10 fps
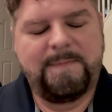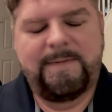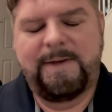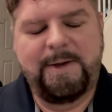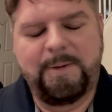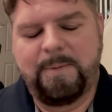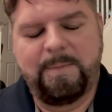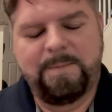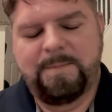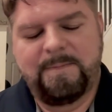you know,
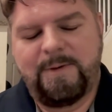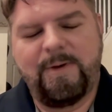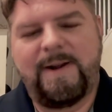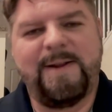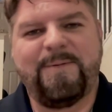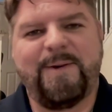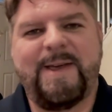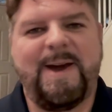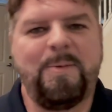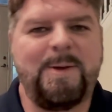credit for
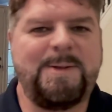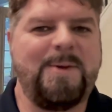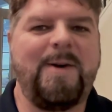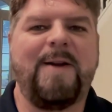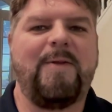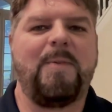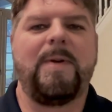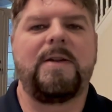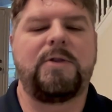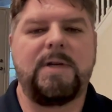that whatsoever,
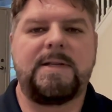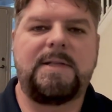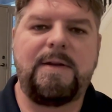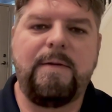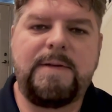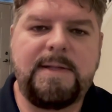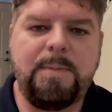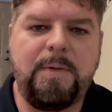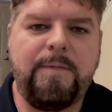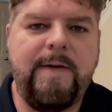but just the
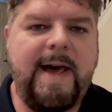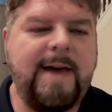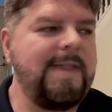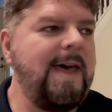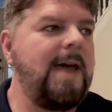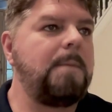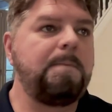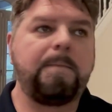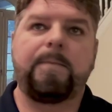simple fact that,